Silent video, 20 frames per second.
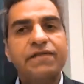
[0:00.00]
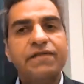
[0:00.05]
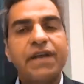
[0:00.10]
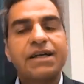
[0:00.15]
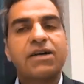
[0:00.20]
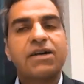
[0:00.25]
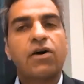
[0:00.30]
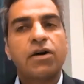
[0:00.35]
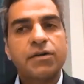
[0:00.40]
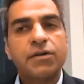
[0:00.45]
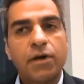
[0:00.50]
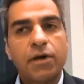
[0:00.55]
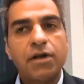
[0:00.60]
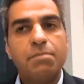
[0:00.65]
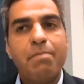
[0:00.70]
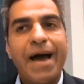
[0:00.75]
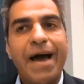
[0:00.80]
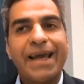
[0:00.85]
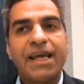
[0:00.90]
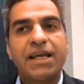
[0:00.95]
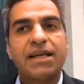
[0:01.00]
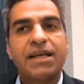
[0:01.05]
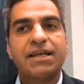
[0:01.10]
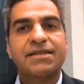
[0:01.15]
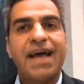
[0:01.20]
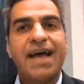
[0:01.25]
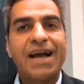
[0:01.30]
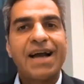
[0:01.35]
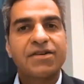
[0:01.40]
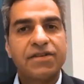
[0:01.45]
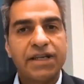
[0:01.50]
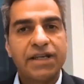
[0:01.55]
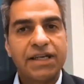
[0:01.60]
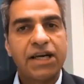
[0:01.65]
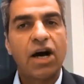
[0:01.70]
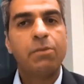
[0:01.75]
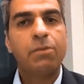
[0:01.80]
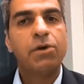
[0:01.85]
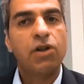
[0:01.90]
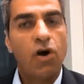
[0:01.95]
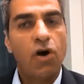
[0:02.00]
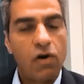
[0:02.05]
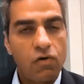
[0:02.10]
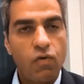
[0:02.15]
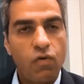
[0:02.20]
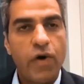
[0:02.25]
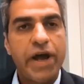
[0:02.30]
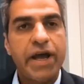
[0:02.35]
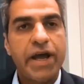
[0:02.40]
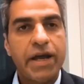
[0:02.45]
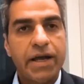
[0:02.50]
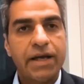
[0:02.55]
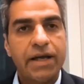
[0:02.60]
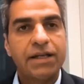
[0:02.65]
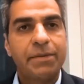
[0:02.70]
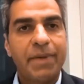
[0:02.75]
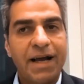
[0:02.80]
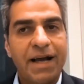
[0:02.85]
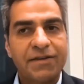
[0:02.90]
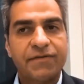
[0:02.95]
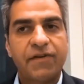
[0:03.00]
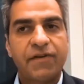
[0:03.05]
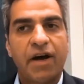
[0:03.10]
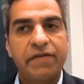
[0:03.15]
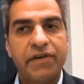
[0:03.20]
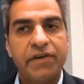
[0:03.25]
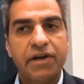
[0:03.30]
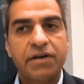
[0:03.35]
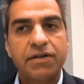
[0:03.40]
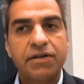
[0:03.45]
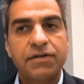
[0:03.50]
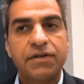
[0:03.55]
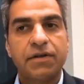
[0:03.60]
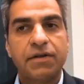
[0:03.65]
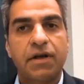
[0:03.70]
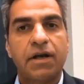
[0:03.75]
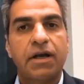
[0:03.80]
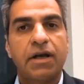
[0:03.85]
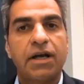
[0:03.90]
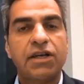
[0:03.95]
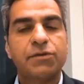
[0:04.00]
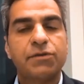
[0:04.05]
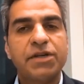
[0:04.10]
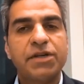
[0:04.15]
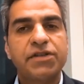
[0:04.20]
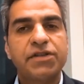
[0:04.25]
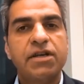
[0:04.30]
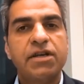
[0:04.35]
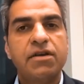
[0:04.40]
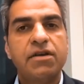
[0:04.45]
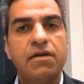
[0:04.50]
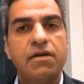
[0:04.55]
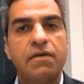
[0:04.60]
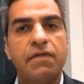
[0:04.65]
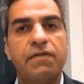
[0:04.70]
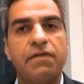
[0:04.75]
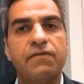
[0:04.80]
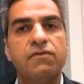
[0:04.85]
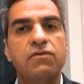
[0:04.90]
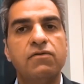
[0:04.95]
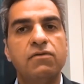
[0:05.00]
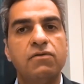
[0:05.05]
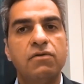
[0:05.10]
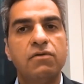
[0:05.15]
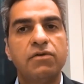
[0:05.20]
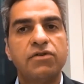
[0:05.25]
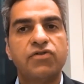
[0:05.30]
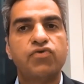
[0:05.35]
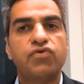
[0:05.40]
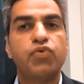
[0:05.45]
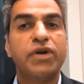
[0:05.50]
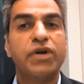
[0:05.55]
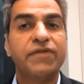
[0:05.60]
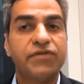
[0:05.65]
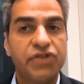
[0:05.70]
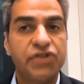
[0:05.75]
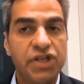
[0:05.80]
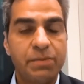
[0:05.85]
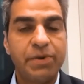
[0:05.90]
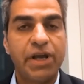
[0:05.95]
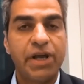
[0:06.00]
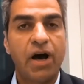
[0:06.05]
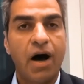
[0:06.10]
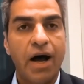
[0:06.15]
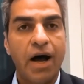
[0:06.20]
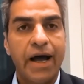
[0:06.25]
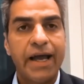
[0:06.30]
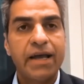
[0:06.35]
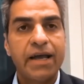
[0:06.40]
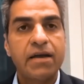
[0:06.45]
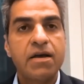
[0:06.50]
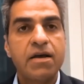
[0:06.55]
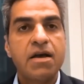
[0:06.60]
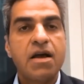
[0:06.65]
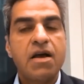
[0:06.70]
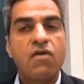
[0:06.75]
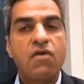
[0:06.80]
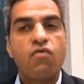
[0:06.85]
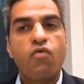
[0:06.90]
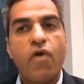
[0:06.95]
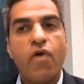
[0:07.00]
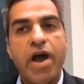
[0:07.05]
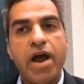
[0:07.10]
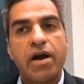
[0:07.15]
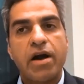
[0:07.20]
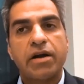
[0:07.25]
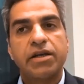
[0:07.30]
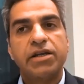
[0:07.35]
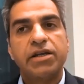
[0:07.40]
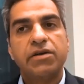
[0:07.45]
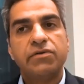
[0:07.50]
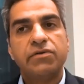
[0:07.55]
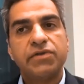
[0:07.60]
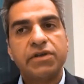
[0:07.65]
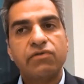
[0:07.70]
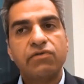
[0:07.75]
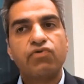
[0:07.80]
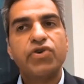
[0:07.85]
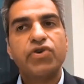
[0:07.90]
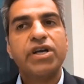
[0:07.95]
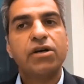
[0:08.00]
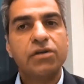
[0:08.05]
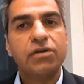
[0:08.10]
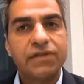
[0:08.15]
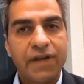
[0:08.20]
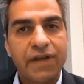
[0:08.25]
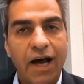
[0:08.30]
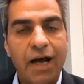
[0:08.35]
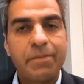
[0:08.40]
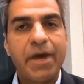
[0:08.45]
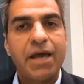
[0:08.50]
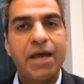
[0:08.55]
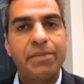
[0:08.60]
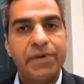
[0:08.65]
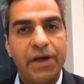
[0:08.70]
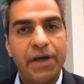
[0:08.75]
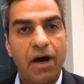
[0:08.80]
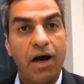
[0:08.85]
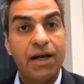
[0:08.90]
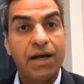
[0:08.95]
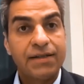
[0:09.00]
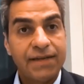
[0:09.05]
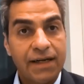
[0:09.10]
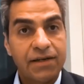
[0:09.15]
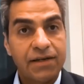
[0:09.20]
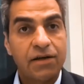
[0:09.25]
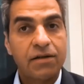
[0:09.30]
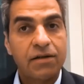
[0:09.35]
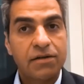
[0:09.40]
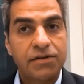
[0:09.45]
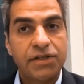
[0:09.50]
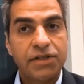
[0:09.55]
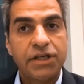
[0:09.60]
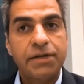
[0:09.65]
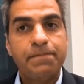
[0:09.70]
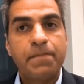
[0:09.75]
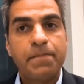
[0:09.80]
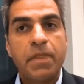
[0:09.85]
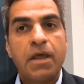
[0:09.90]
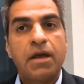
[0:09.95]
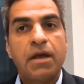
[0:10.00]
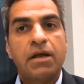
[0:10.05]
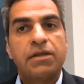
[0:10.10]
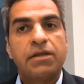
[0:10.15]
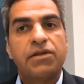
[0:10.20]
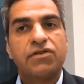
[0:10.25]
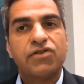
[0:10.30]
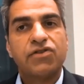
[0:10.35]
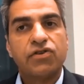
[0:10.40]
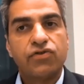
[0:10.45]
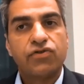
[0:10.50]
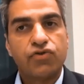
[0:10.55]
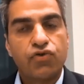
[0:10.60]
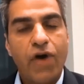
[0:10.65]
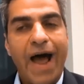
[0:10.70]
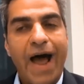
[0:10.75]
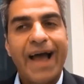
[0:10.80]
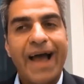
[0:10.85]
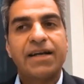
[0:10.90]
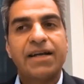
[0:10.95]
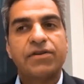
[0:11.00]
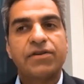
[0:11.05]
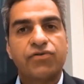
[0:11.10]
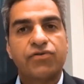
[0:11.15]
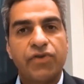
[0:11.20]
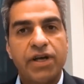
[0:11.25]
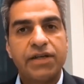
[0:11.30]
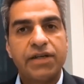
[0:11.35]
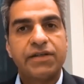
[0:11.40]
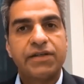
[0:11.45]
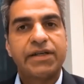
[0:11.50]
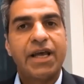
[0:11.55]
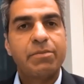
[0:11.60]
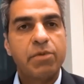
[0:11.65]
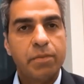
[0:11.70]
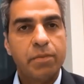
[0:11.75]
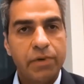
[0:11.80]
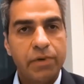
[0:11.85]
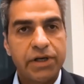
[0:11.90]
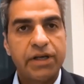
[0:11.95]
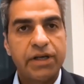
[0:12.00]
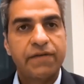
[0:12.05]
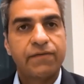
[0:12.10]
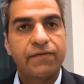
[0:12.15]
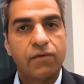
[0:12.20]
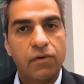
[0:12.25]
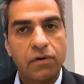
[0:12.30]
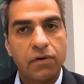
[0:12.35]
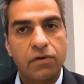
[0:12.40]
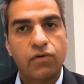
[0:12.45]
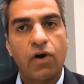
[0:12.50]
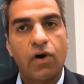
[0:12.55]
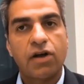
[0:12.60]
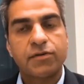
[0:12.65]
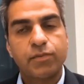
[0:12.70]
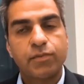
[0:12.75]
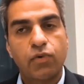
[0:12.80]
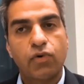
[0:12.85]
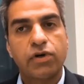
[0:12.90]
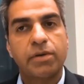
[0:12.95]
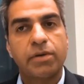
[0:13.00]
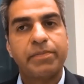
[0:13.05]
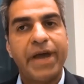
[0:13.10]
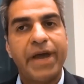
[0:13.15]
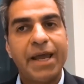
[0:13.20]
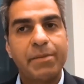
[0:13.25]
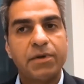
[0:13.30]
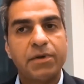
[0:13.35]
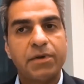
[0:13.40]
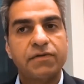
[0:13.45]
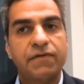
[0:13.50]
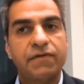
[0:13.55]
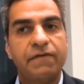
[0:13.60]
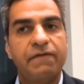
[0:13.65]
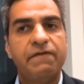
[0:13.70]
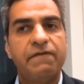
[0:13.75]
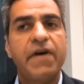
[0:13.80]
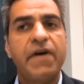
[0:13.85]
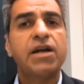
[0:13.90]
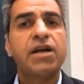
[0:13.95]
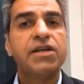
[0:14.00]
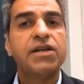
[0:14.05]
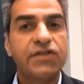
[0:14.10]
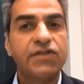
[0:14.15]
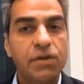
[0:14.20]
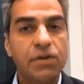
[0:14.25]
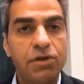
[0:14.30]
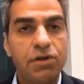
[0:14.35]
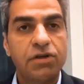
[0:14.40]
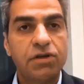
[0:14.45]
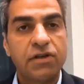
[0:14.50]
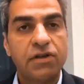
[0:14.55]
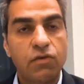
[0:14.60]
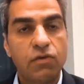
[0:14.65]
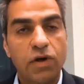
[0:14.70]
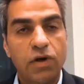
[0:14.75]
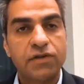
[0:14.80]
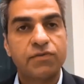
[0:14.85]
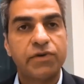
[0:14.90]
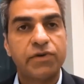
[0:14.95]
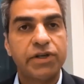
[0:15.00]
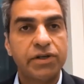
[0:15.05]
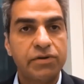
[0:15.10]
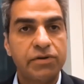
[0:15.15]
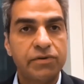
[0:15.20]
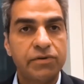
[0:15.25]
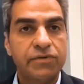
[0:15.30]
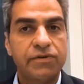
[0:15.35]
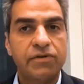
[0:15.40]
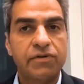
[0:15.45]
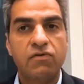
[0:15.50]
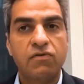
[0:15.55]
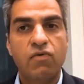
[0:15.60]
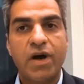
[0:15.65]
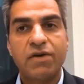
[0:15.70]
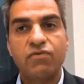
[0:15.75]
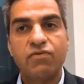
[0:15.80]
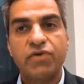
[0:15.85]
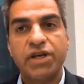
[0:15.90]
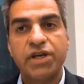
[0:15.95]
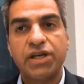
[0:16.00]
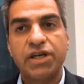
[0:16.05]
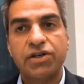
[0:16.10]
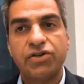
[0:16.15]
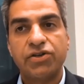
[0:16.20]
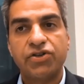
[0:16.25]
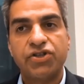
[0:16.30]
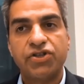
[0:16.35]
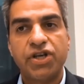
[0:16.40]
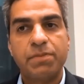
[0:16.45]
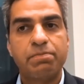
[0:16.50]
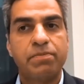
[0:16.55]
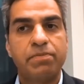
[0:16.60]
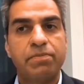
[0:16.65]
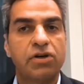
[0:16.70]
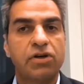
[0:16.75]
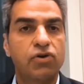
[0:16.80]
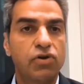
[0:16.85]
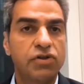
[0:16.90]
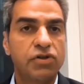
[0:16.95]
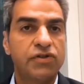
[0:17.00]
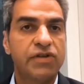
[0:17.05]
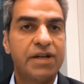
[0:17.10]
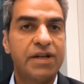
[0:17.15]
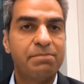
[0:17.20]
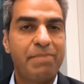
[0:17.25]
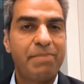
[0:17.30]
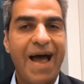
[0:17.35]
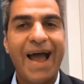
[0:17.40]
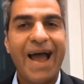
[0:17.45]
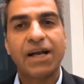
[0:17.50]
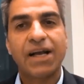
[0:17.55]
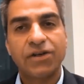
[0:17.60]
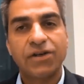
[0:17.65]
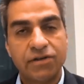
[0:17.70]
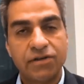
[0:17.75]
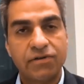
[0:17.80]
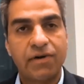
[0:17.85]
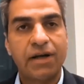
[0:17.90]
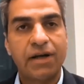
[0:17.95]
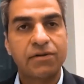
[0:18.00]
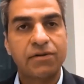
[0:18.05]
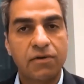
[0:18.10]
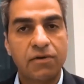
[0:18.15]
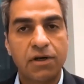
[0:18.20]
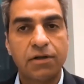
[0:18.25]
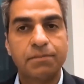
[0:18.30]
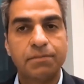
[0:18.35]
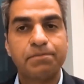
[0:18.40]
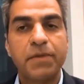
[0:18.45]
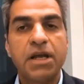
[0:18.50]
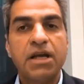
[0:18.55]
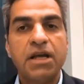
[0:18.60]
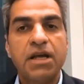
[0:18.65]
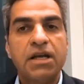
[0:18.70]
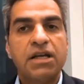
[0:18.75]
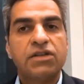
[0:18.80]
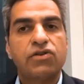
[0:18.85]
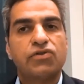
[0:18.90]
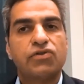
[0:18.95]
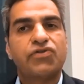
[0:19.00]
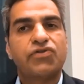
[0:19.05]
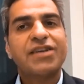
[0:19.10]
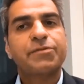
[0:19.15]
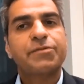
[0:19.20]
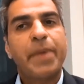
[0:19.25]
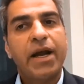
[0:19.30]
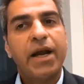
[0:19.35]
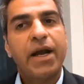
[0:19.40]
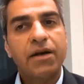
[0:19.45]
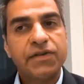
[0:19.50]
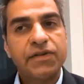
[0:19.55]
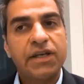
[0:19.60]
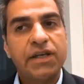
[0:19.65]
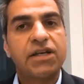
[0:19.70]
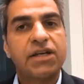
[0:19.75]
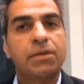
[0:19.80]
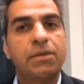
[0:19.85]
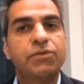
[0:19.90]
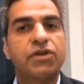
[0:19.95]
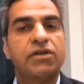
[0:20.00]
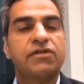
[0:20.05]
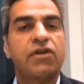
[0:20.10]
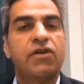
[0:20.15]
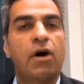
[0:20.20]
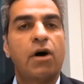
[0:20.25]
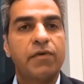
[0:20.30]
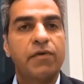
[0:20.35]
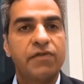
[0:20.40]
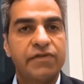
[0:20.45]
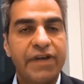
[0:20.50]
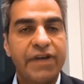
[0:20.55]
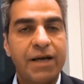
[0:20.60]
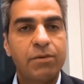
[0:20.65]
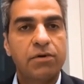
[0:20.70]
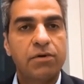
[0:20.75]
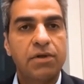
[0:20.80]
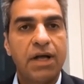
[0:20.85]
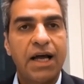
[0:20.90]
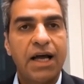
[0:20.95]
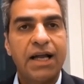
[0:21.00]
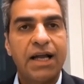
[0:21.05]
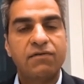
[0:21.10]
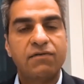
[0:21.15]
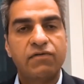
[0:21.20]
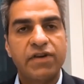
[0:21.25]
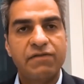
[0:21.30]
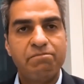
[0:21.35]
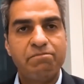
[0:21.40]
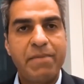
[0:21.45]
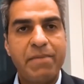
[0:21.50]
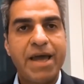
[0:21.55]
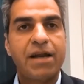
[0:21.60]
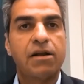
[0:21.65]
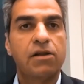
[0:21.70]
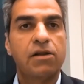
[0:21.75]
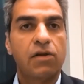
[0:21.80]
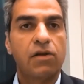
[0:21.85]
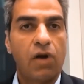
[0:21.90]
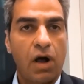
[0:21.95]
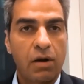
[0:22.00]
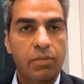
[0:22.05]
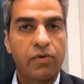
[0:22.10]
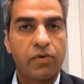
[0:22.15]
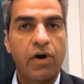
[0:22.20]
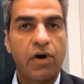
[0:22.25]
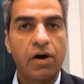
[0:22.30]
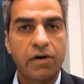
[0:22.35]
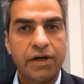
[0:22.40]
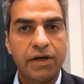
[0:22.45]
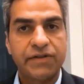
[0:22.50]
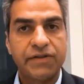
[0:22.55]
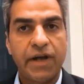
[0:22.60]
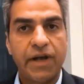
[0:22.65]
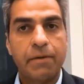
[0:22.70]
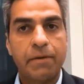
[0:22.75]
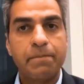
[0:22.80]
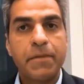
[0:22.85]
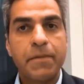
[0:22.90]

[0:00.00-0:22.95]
correspondent banking has actually come a long way in the past 5 years, especially through SWIFT GPI, where using real-time API technology, there's a track and trace capability for cross-border payments, very similar to the ones we use to when we ship goods and packages around the world. So transparency has come to the top of the table and we've made a lot of progress there.